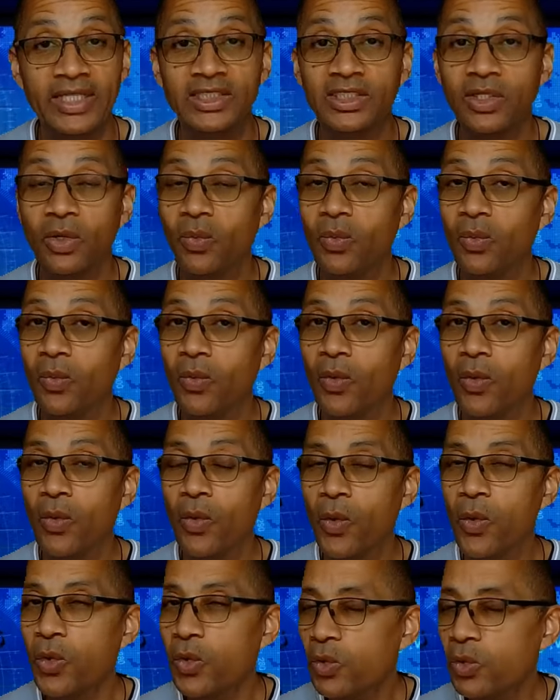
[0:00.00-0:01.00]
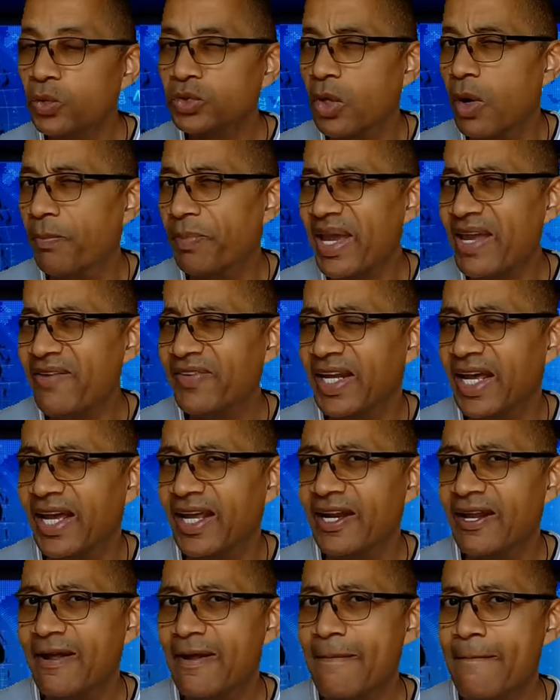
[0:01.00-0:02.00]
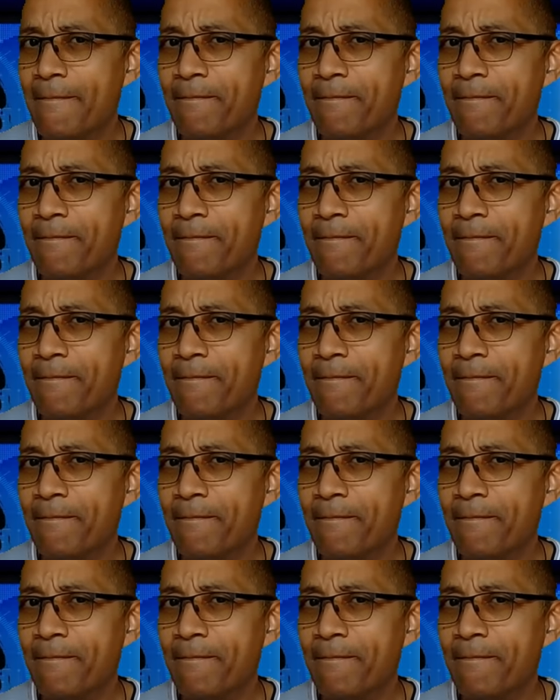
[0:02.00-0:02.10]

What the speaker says: Okay, so who's going to pay for that?